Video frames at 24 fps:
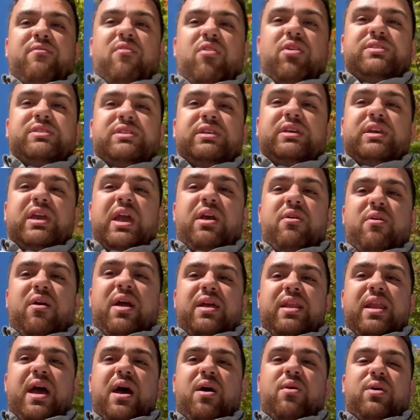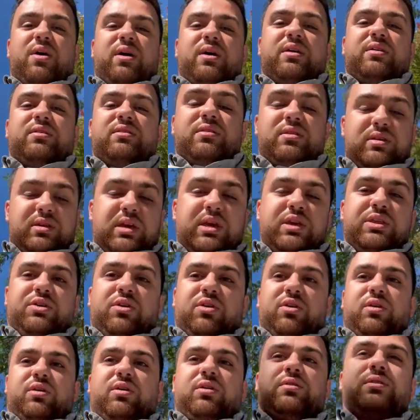R T K right now on
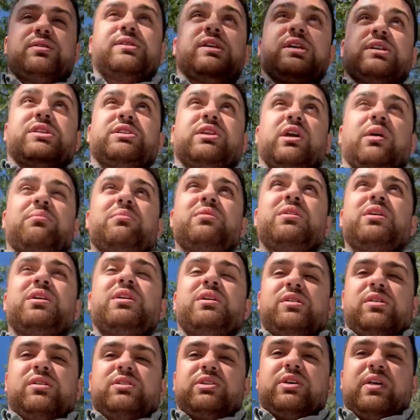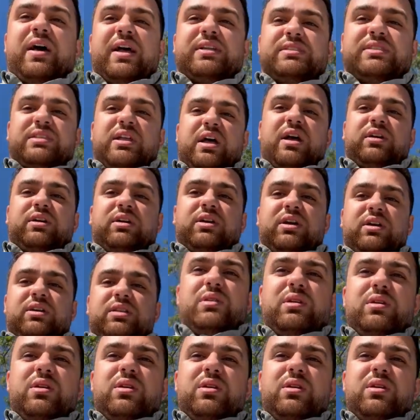either system, so that's not good.